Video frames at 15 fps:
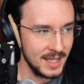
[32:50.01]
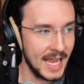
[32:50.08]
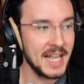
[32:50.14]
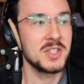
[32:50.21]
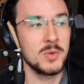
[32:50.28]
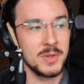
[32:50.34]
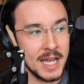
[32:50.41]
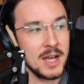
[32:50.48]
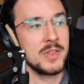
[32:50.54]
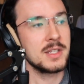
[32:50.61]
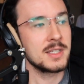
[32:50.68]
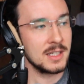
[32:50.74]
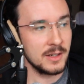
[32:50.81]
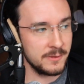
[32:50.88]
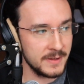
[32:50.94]
And so now
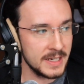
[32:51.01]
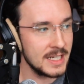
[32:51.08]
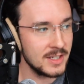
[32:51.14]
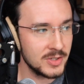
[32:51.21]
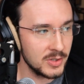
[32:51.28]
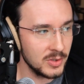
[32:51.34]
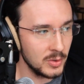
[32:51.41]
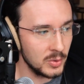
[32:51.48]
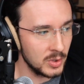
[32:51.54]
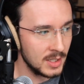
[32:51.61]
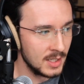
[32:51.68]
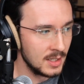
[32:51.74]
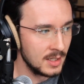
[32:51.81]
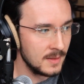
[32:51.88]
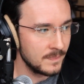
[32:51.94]
that's going to feed into
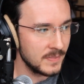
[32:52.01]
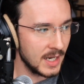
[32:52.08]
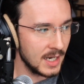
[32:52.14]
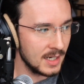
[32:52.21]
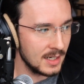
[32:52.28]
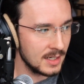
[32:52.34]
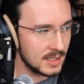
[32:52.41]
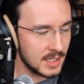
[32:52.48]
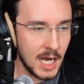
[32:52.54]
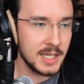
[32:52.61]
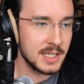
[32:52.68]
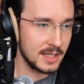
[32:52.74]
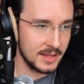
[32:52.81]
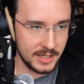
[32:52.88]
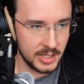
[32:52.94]

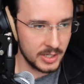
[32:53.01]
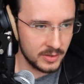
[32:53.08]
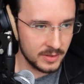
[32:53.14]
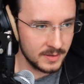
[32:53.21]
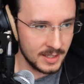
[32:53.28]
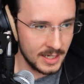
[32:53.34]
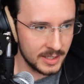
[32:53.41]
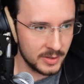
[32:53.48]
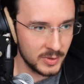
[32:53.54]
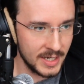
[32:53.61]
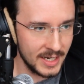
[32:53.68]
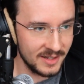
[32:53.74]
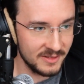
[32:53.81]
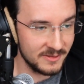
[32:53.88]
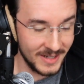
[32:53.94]
content that I
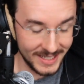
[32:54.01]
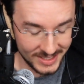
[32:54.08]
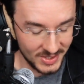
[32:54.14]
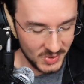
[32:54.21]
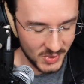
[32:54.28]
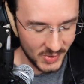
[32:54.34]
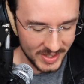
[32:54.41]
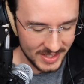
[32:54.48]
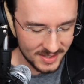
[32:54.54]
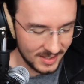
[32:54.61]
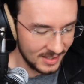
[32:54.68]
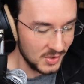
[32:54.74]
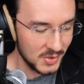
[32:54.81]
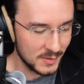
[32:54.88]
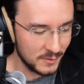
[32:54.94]
create. I can use all these
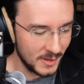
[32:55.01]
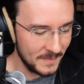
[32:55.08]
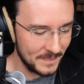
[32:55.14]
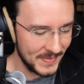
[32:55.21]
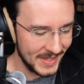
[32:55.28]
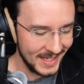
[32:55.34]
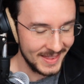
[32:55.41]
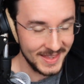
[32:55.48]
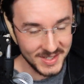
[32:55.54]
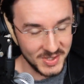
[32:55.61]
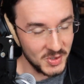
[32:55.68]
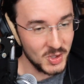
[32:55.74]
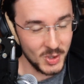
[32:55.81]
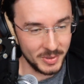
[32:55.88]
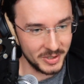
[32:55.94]
skills from this
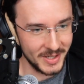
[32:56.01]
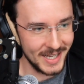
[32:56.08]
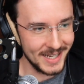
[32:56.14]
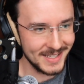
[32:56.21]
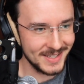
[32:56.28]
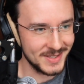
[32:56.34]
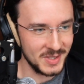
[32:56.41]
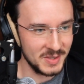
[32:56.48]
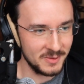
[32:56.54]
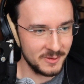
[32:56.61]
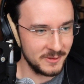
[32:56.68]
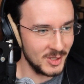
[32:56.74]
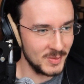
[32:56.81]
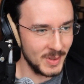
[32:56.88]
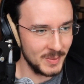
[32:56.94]
YouTuber class to
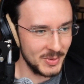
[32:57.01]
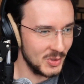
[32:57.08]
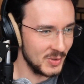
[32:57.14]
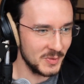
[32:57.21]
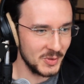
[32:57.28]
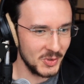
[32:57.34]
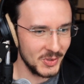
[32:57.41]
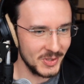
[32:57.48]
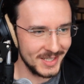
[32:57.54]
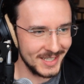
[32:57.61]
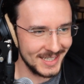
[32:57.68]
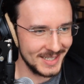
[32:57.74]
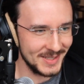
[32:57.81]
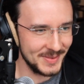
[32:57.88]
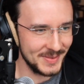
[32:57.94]
film a
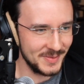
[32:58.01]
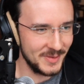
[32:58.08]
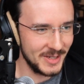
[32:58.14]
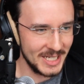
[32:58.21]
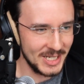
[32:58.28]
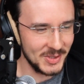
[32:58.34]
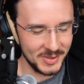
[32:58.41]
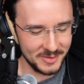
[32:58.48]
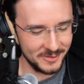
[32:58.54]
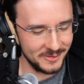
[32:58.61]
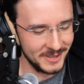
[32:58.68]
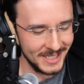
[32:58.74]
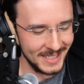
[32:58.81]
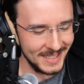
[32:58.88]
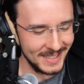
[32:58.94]
beautiful video
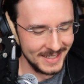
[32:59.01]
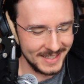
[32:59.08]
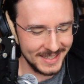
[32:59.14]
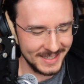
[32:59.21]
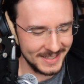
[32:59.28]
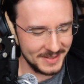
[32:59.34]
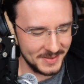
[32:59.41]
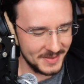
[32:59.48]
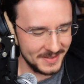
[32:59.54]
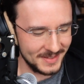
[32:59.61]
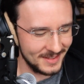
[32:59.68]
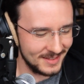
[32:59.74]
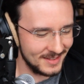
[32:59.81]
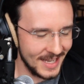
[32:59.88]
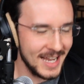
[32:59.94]
of,
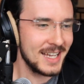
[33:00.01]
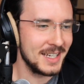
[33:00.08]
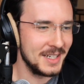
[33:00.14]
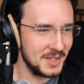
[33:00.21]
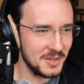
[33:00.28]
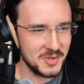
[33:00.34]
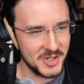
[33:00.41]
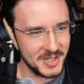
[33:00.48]
hey, don't